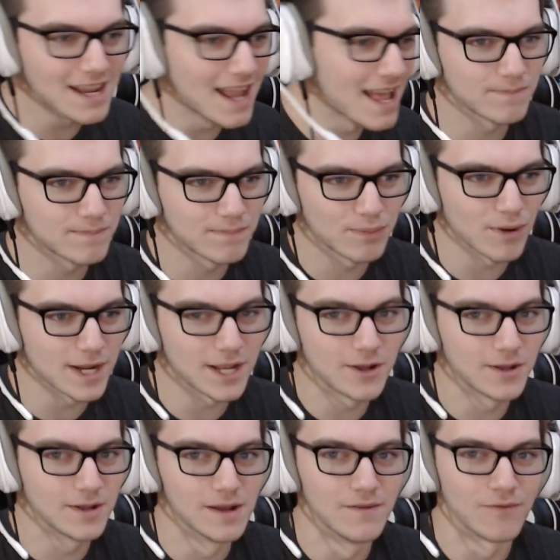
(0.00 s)
Like, pretty
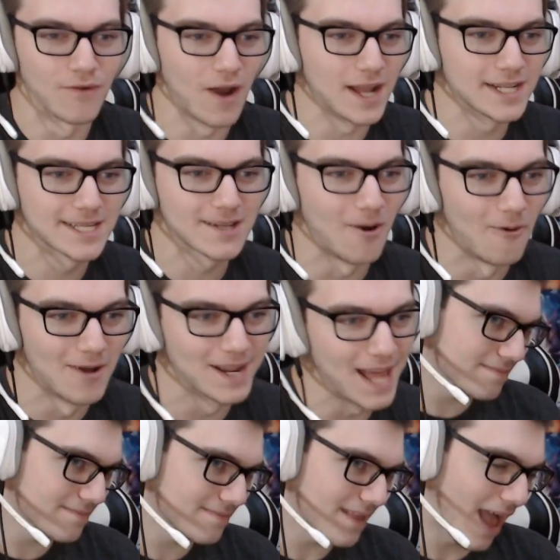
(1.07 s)
good fights going
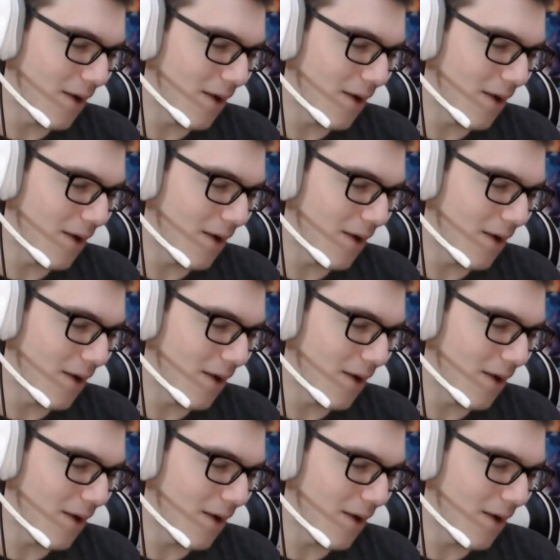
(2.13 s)
on.